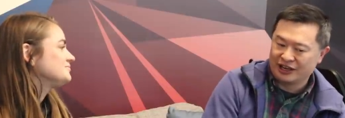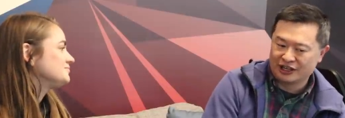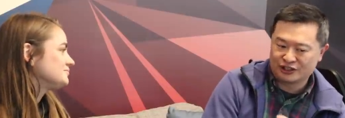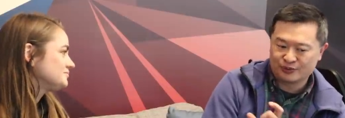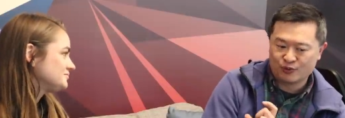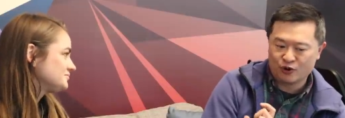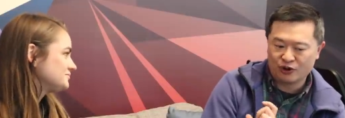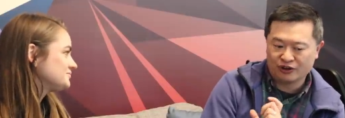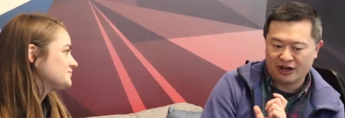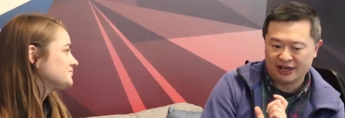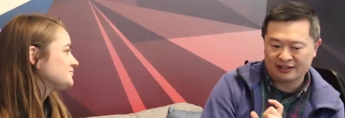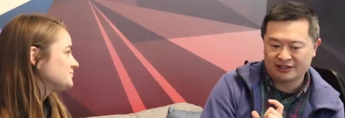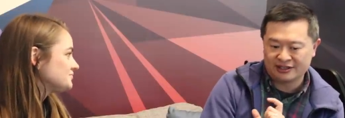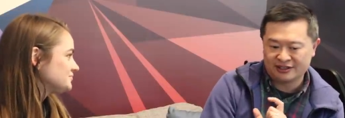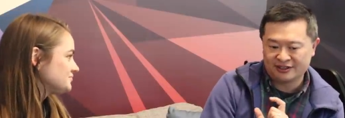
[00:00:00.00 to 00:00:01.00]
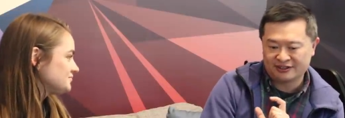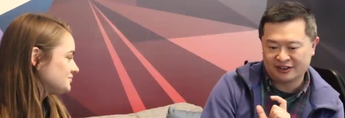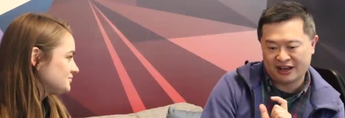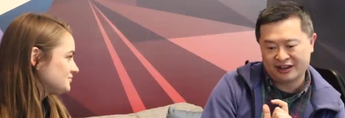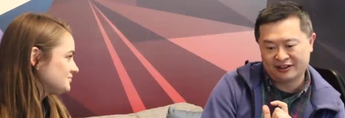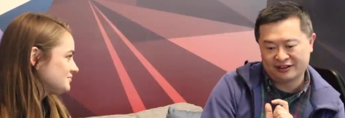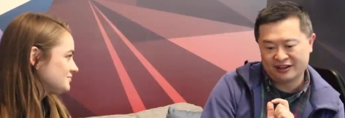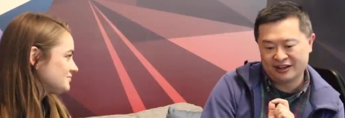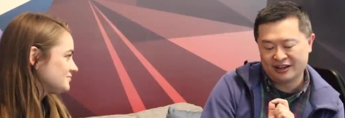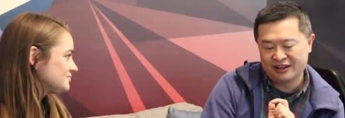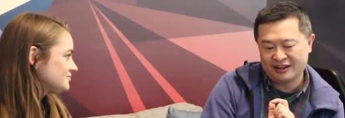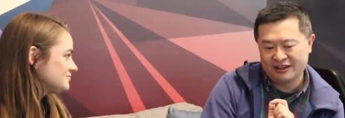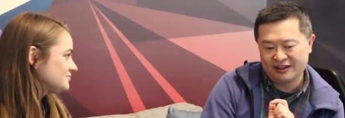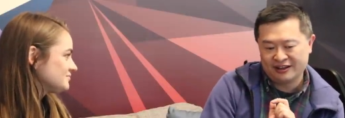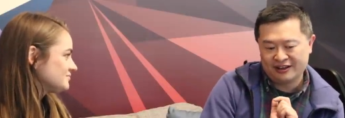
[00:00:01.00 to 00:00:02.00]
Speaker 1: It's more like, this is like
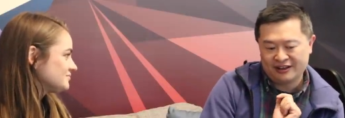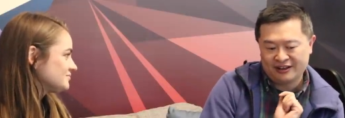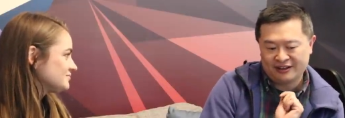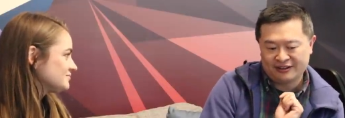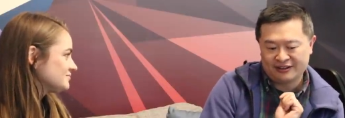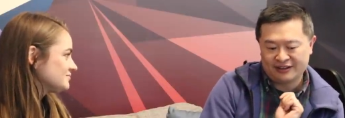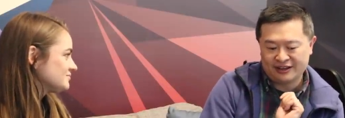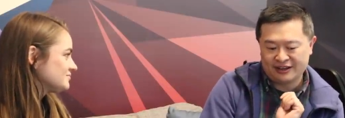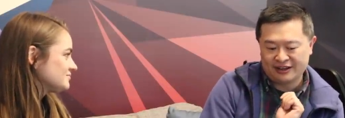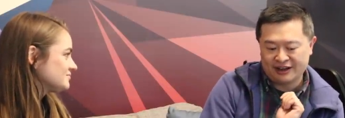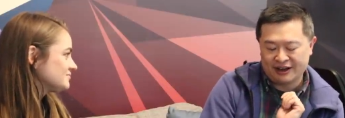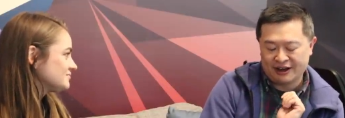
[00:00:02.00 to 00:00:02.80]
the tip